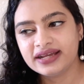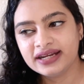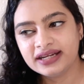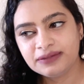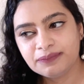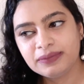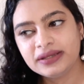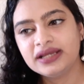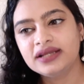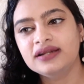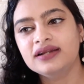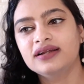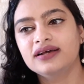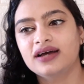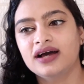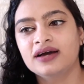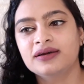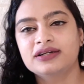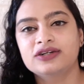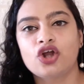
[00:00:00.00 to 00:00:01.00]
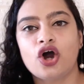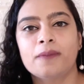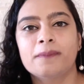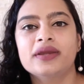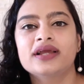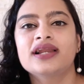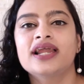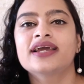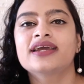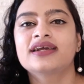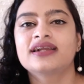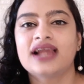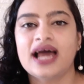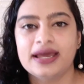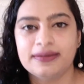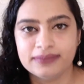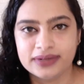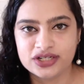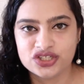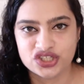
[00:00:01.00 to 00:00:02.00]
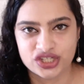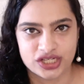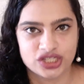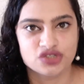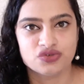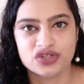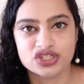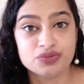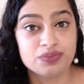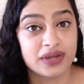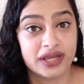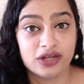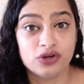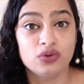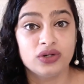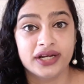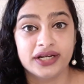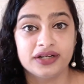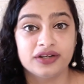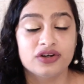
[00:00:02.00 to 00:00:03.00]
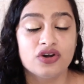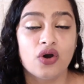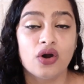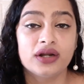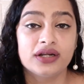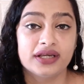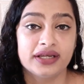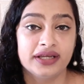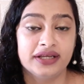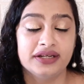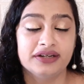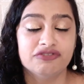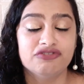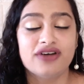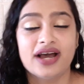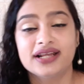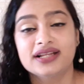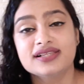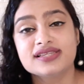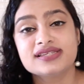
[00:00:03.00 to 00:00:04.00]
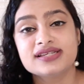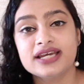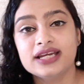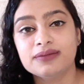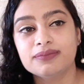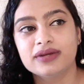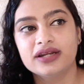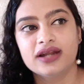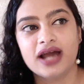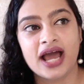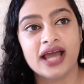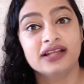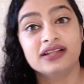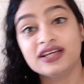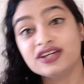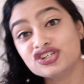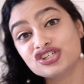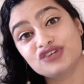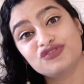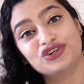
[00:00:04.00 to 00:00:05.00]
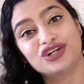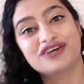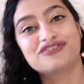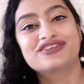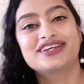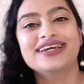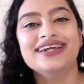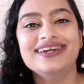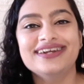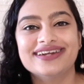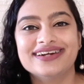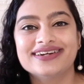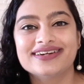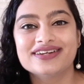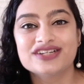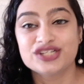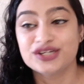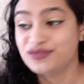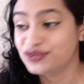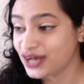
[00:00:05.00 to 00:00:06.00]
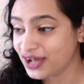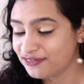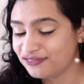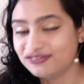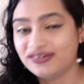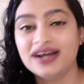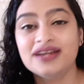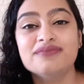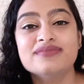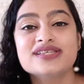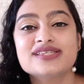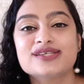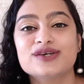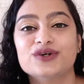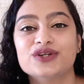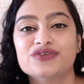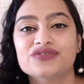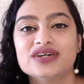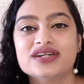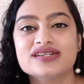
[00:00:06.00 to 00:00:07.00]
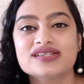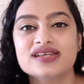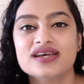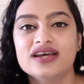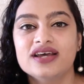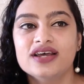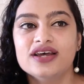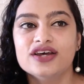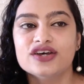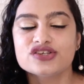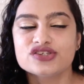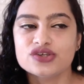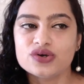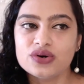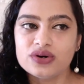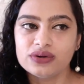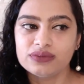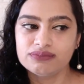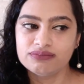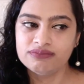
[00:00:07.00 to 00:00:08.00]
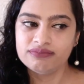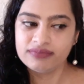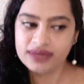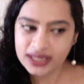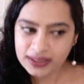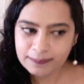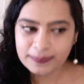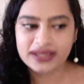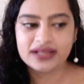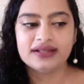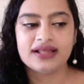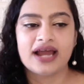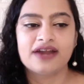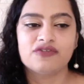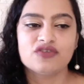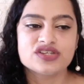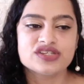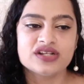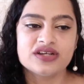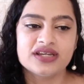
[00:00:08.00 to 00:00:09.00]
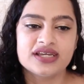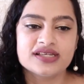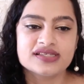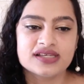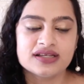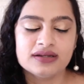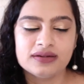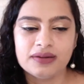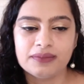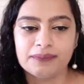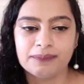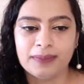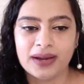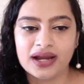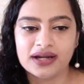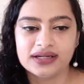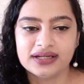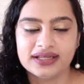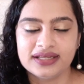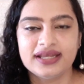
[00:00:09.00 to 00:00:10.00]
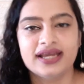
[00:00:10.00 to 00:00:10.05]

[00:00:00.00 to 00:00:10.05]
it been a topic like climate change, which Peru later got in final statement, I think she would have killed it. She would have won Miss Universe. So maybe that was the reason, but